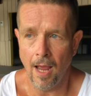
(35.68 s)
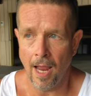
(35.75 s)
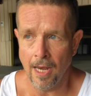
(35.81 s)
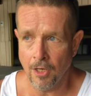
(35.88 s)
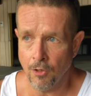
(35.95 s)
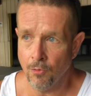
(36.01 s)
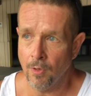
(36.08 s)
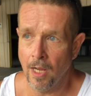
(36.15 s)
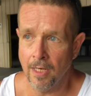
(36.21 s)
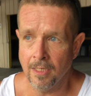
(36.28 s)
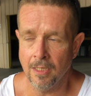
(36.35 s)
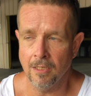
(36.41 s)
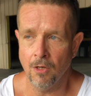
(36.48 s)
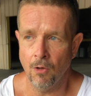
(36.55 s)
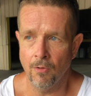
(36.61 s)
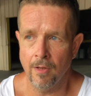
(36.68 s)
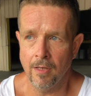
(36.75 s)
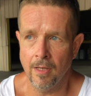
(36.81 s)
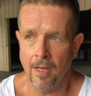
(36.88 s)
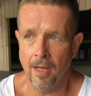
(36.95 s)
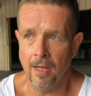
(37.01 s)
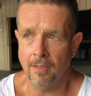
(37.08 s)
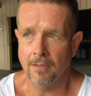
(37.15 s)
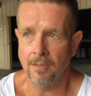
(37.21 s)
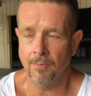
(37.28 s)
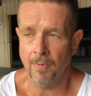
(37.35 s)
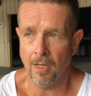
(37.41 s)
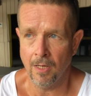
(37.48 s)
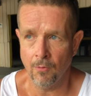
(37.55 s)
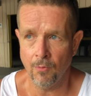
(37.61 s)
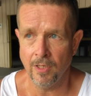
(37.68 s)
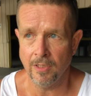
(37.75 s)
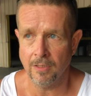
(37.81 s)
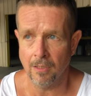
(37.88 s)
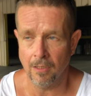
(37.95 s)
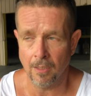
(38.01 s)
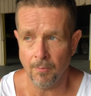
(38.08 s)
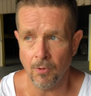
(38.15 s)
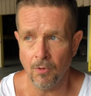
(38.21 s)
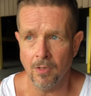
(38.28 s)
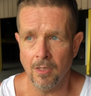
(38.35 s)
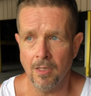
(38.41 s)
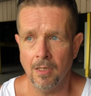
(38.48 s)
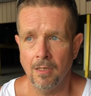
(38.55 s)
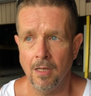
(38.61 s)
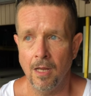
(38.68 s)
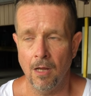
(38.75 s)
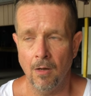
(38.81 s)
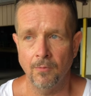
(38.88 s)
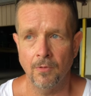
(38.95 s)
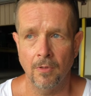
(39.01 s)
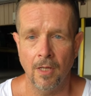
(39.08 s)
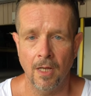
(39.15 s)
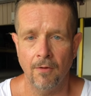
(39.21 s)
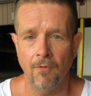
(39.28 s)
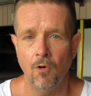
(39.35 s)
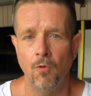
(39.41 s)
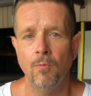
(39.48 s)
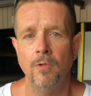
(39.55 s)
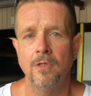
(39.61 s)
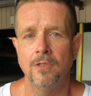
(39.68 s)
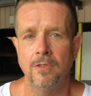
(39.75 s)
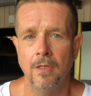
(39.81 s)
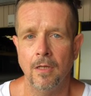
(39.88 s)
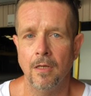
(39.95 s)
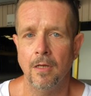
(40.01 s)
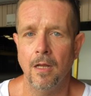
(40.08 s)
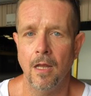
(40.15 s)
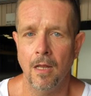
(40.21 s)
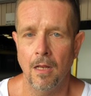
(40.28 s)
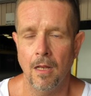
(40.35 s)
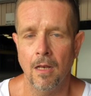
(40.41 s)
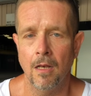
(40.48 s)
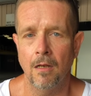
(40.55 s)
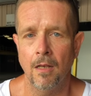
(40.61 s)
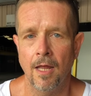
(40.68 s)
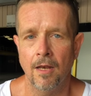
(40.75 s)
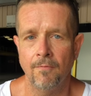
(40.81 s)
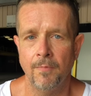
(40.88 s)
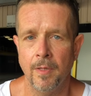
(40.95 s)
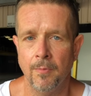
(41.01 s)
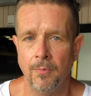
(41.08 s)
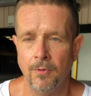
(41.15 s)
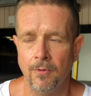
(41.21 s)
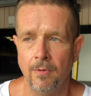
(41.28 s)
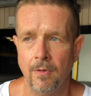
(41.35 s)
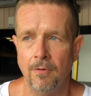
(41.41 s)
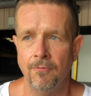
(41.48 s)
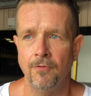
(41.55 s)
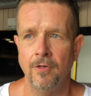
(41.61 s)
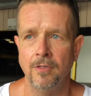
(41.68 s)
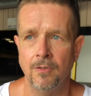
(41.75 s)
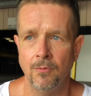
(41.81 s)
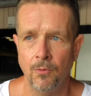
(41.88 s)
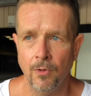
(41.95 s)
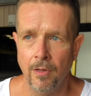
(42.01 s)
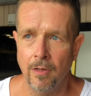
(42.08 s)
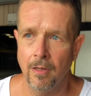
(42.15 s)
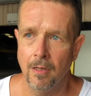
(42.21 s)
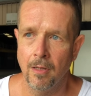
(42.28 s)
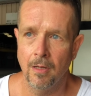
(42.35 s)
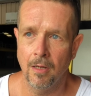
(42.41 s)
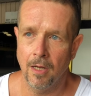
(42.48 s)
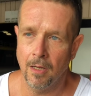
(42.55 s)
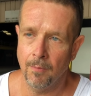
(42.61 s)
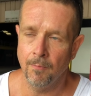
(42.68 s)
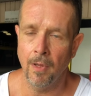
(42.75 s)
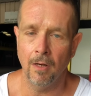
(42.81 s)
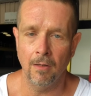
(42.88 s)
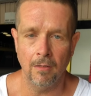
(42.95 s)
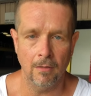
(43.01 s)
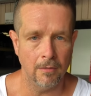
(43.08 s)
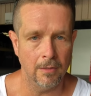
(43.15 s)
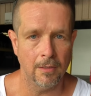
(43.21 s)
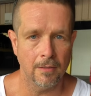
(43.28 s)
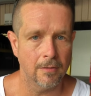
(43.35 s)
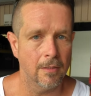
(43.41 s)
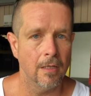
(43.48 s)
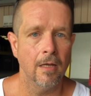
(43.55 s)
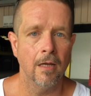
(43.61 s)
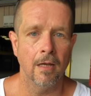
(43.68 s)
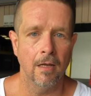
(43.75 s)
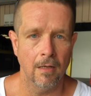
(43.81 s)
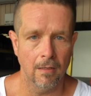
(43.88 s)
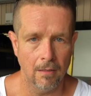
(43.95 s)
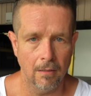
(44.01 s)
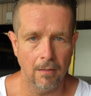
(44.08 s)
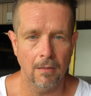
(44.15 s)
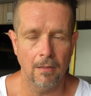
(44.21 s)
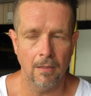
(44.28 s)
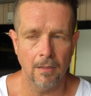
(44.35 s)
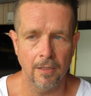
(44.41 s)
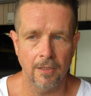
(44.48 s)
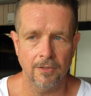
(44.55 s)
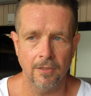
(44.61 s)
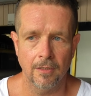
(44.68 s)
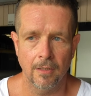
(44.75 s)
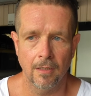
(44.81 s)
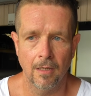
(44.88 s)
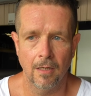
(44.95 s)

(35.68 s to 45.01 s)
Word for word: I knew I did know that they had some kind of reach in the community, and they helped a lot of homeless and and a lot of people afflicted with mental illness and addiction.